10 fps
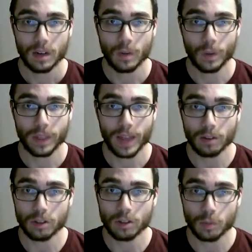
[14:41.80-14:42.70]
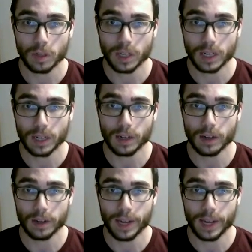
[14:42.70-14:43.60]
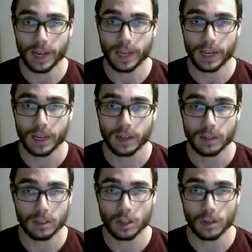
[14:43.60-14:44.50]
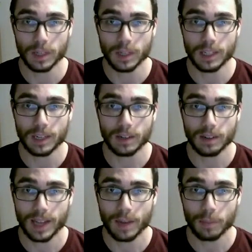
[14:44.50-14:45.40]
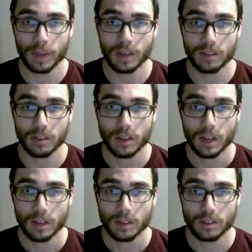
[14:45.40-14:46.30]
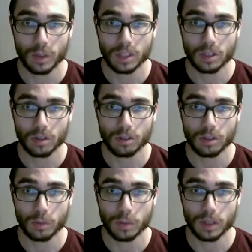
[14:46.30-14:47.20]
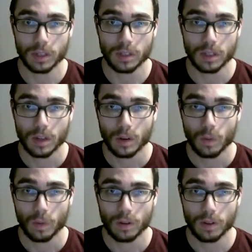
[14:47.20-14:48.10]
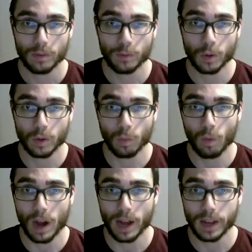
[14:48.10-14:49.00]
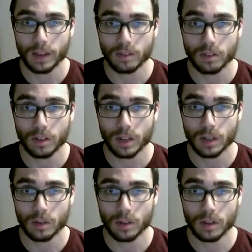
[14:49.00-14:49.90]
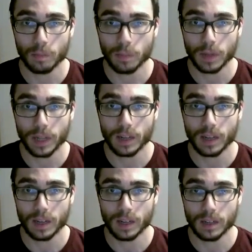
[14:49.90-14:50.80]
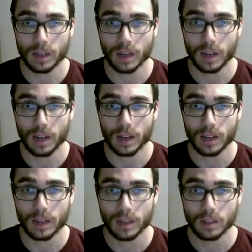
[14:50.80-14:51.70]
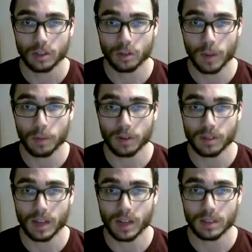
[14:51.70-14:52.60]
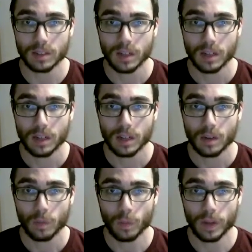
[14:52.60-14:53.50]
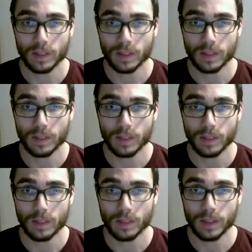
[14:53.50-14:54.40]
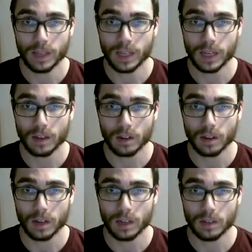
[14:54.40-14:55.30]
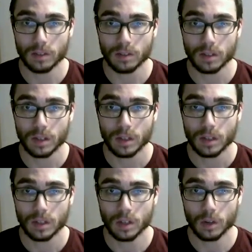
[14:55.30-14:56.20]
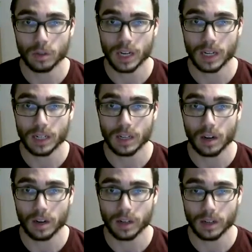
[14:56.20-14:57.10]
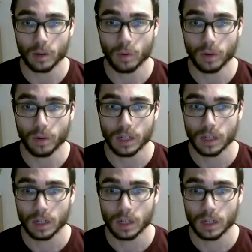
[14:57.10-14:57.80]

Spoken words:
without just putting a determined year in that place. So we chose to put 4 Ys in play to represent when the year is notated on a coin.